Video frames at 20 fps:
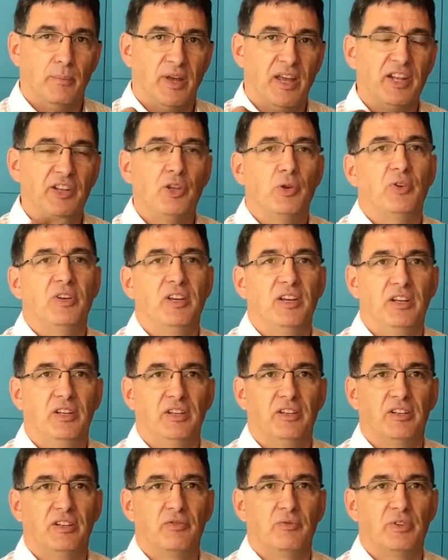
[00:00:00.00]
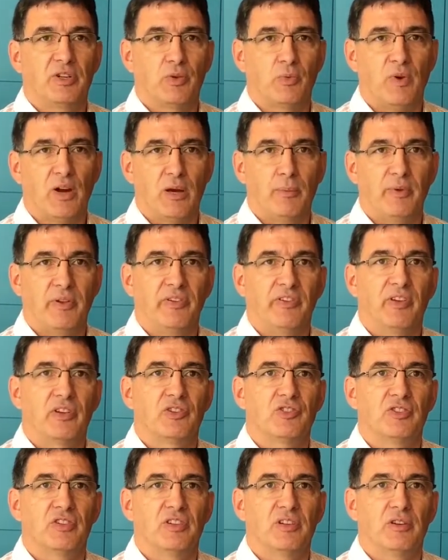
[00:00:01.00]
educated in requirements
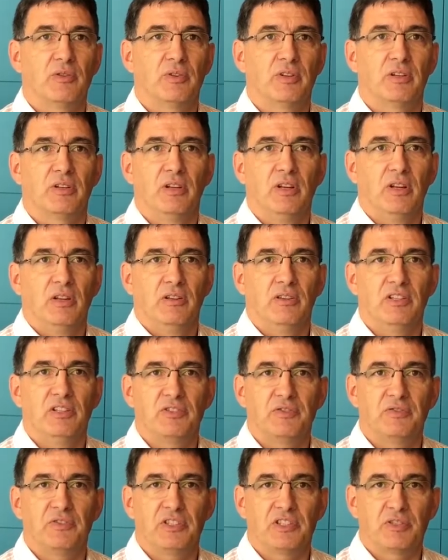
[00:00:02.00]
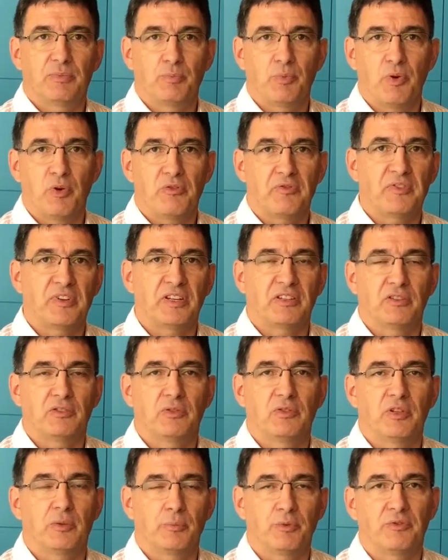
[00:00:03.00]
engineering, this fits perfect
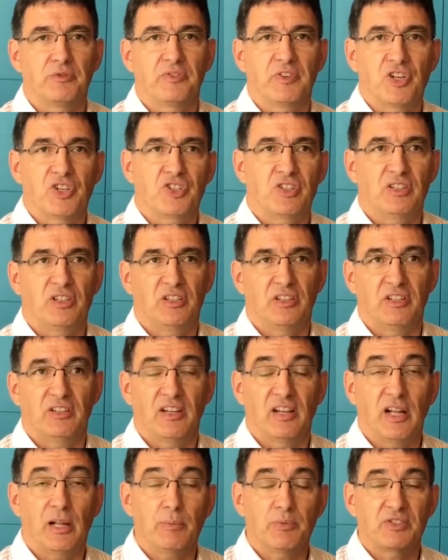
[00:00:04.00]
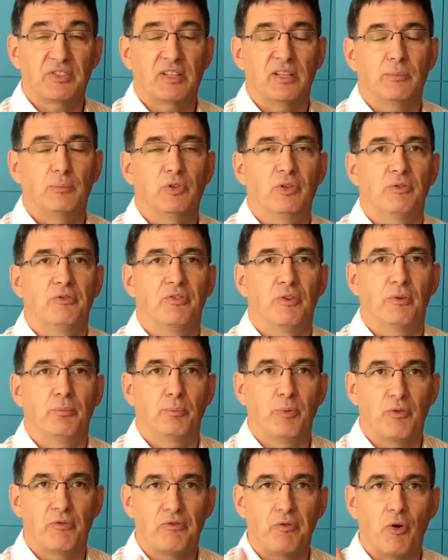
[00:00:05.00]
to the profession and it helps them to
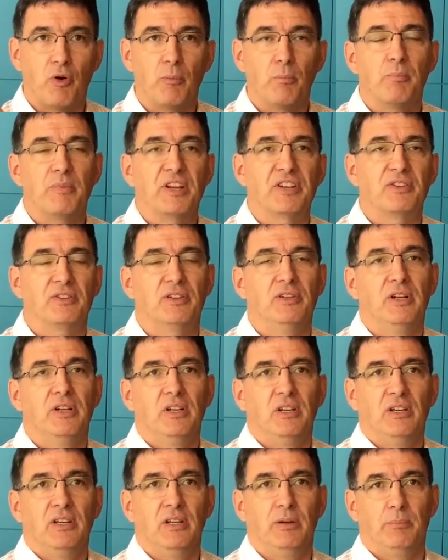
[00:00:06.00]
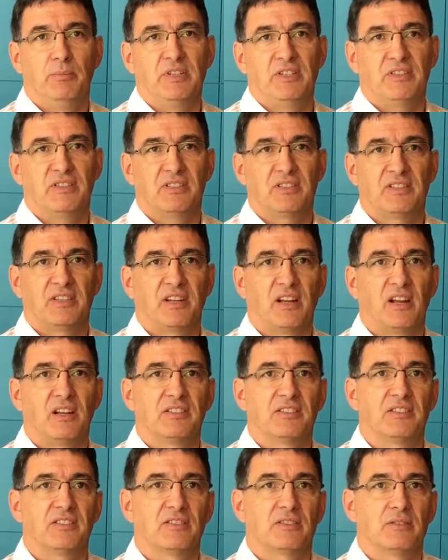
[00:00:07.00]
perform better in business
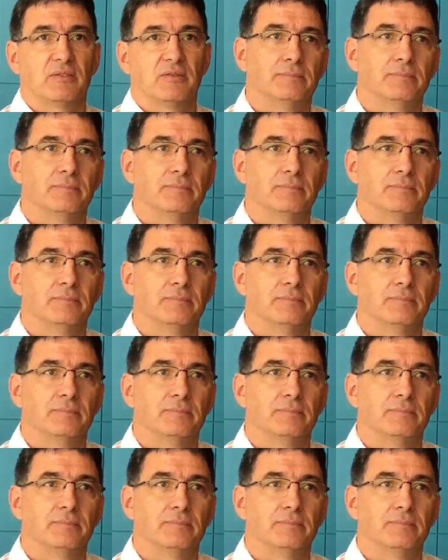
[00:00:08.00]
analysis.